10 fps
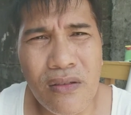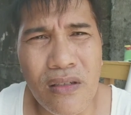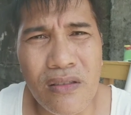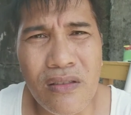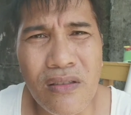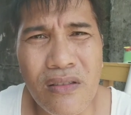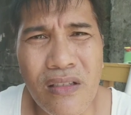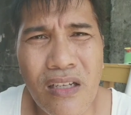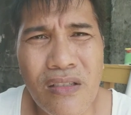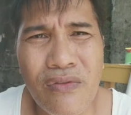Until the
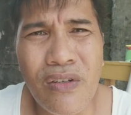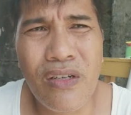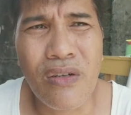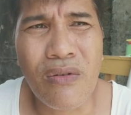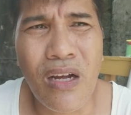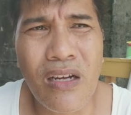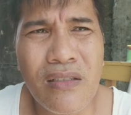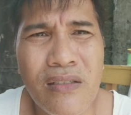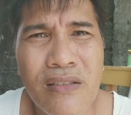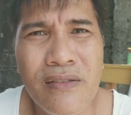next video,
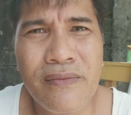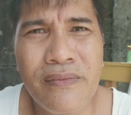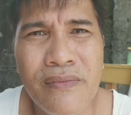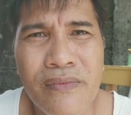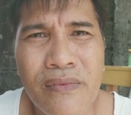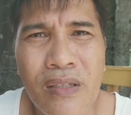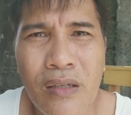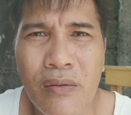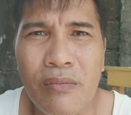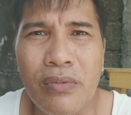guys.
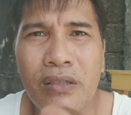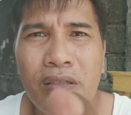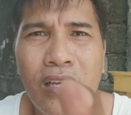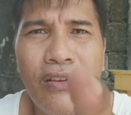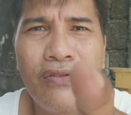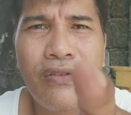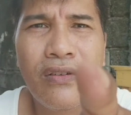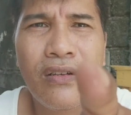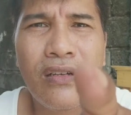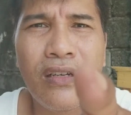Be safe
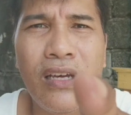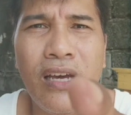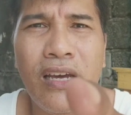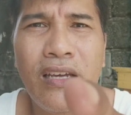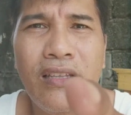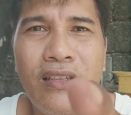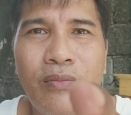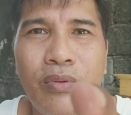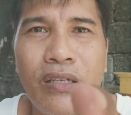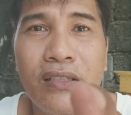and
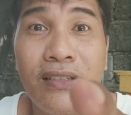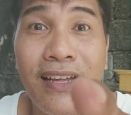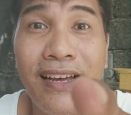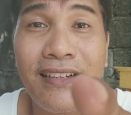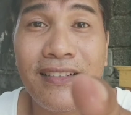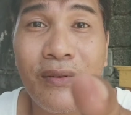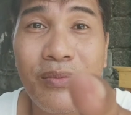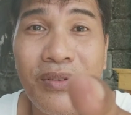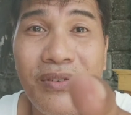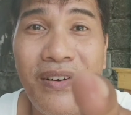please like,
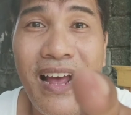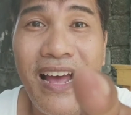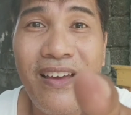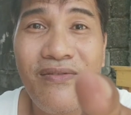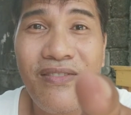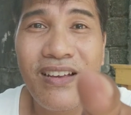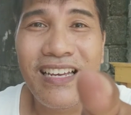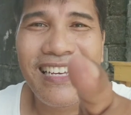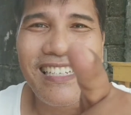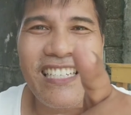subscribe,
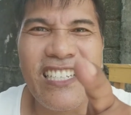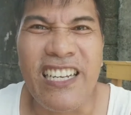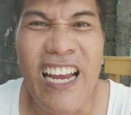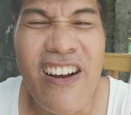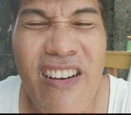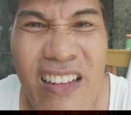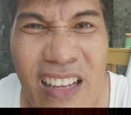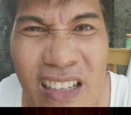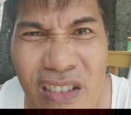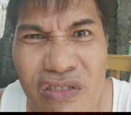share it.
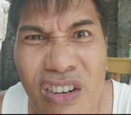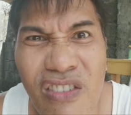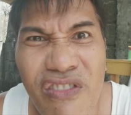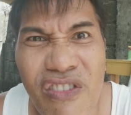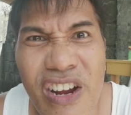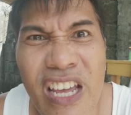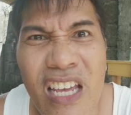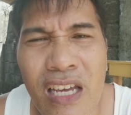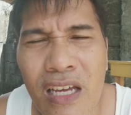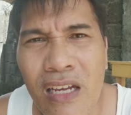It's for free.
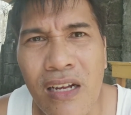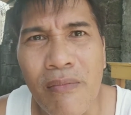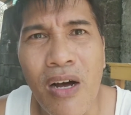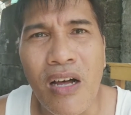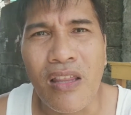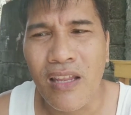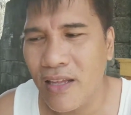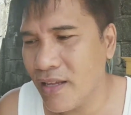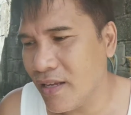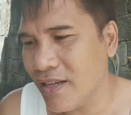Come on.
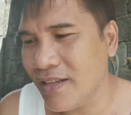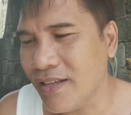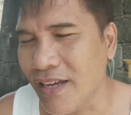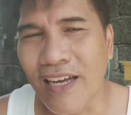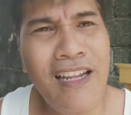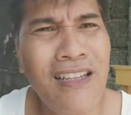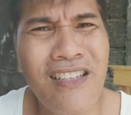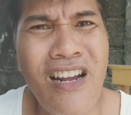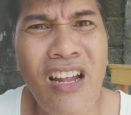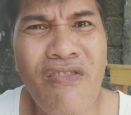And hit
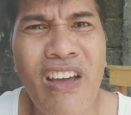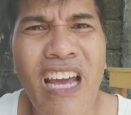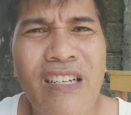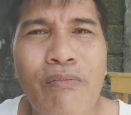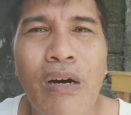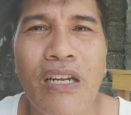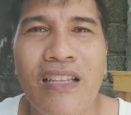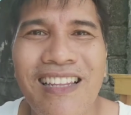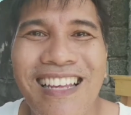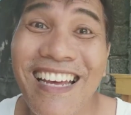the notification button.
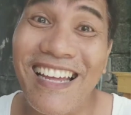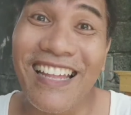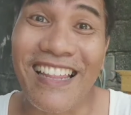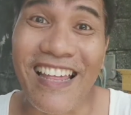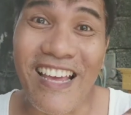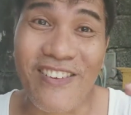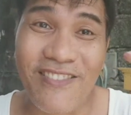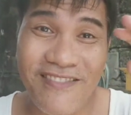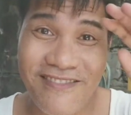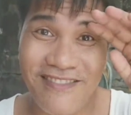Thank
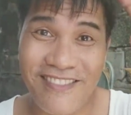you.